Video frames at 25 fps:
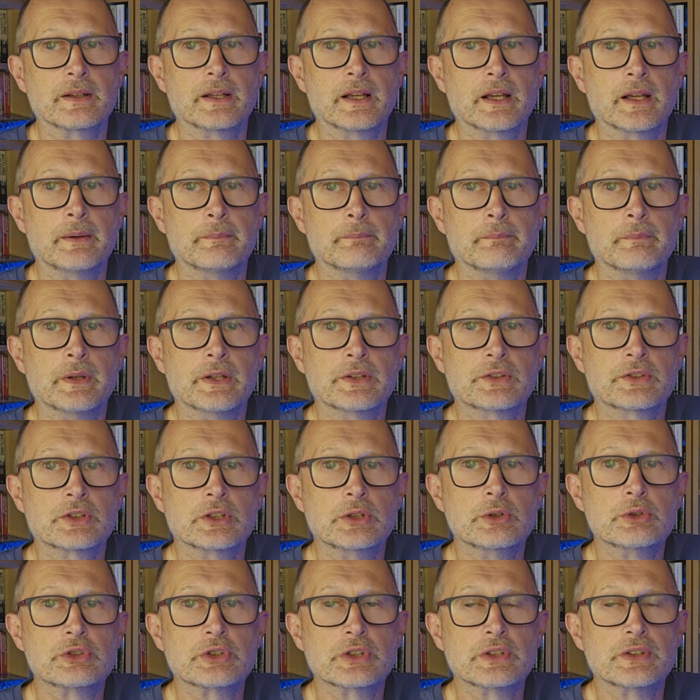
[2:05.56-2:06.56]
a
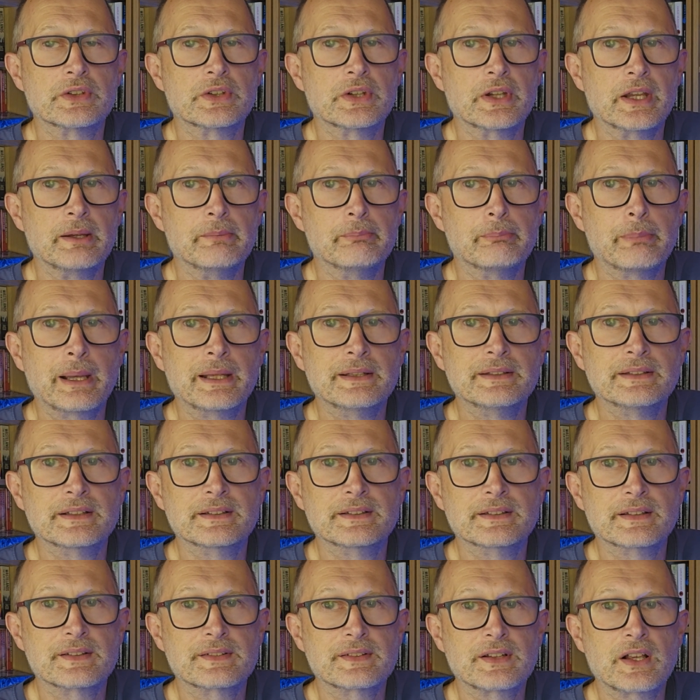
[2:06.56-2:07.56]
solution to
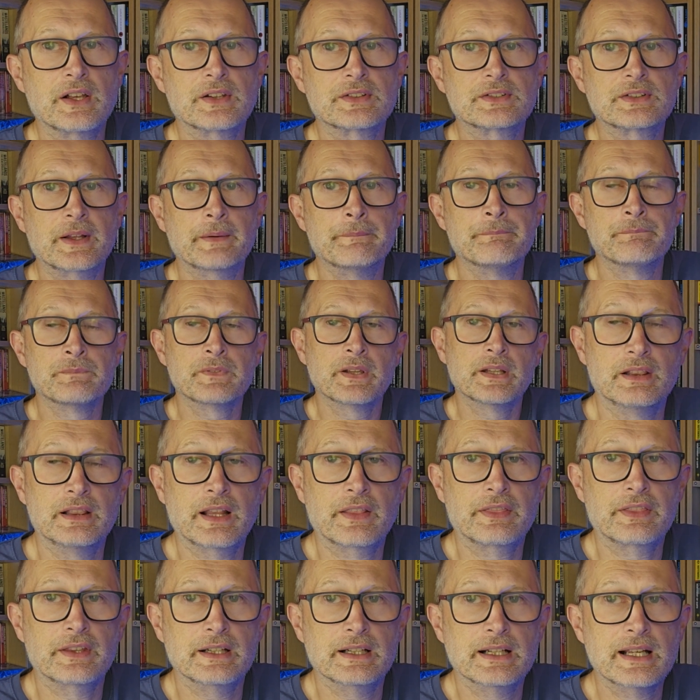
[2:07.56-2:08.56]
impending disaster,
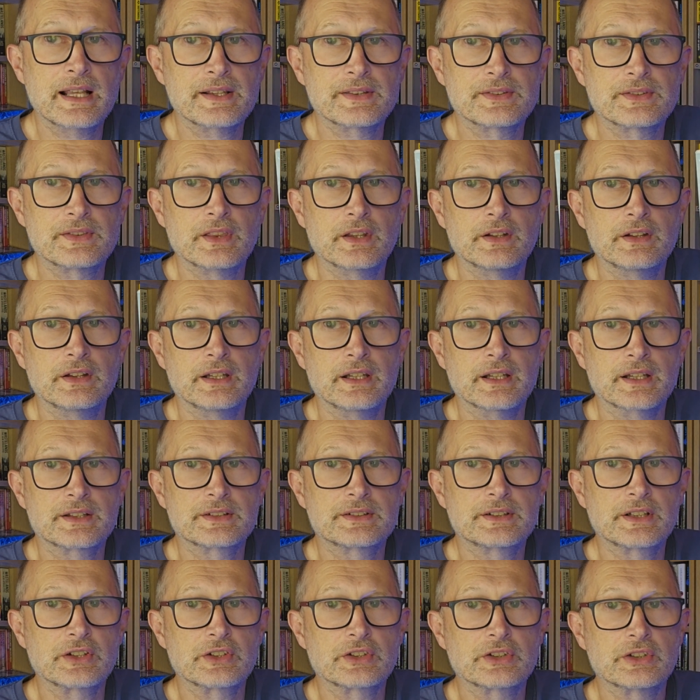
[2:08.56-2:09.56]
nothing less than the
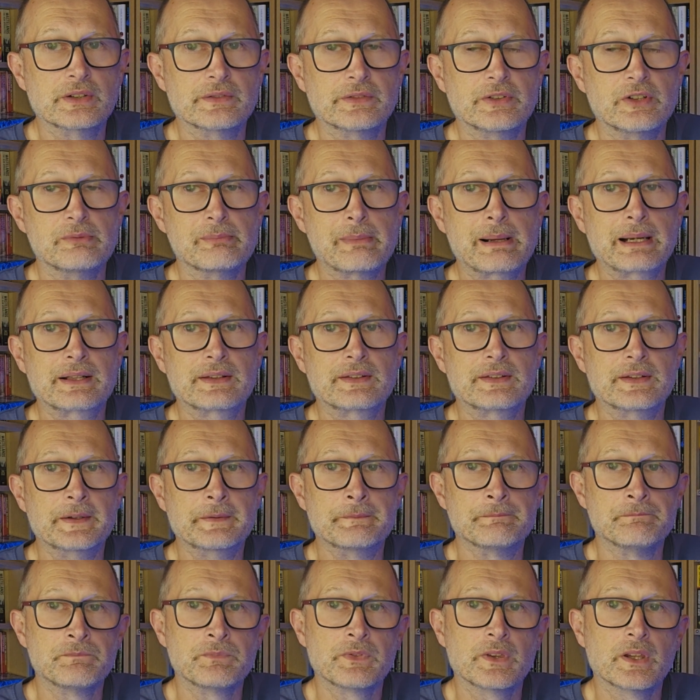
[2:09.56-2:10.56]
extinction of humanity,
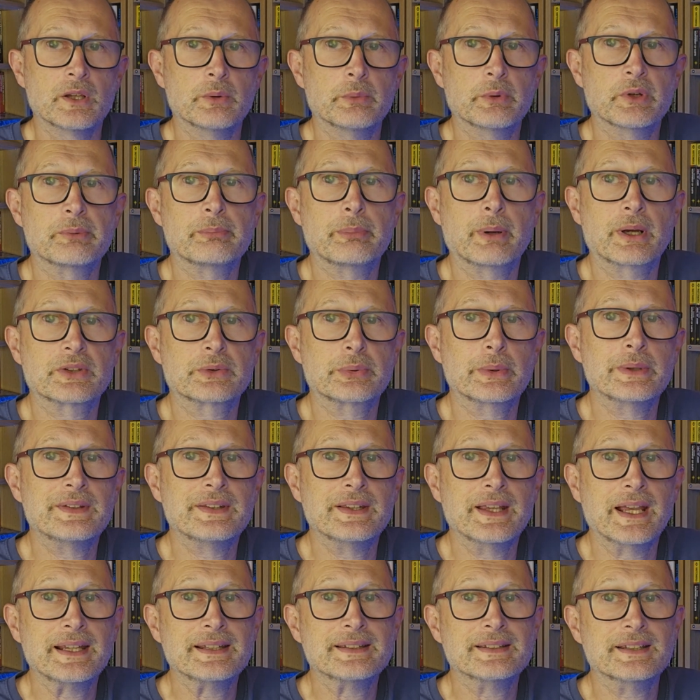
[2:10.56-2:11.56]
which by
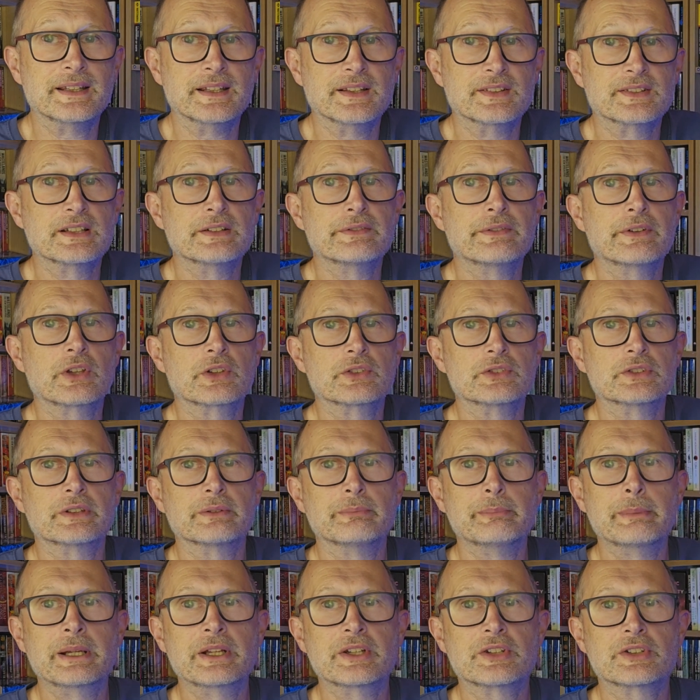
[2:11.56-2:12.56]
2080 is living on
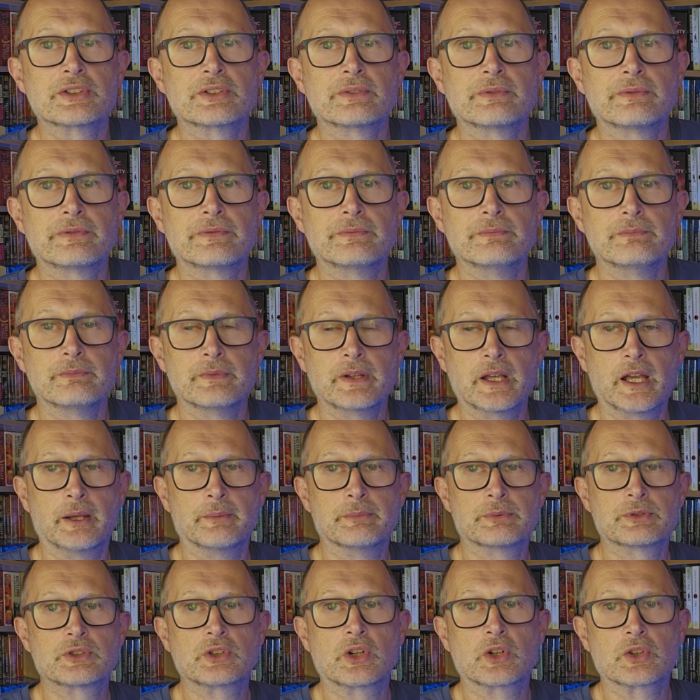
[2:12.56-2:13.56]
diminished
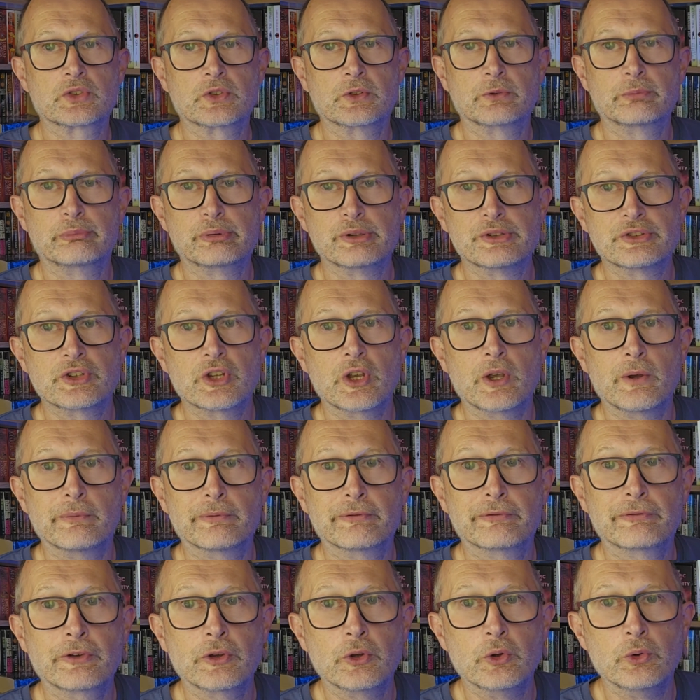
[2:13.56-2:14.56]
stocks of preserved
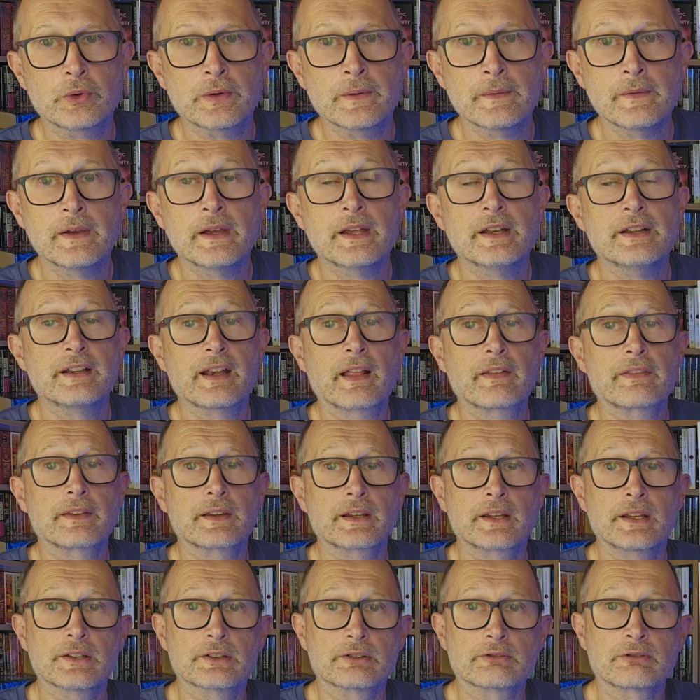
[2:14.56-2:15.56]
food.
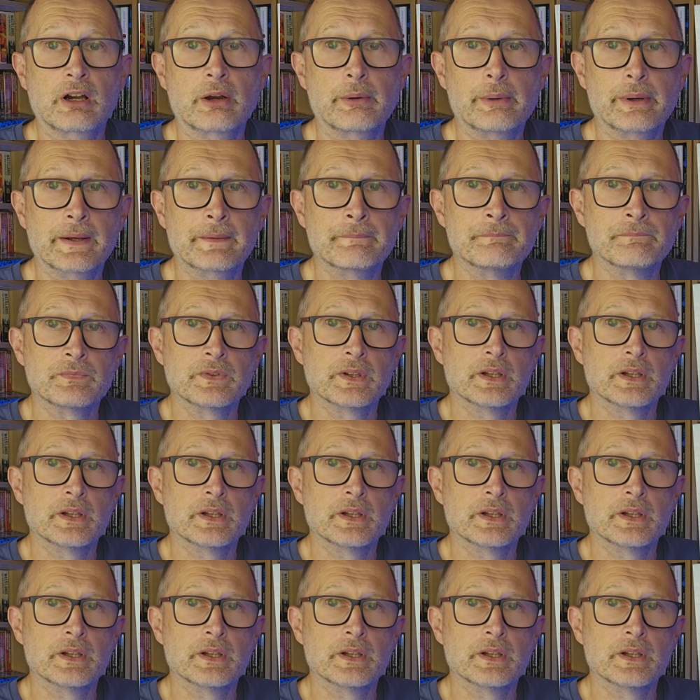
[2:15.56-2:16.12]
Nothing is growing.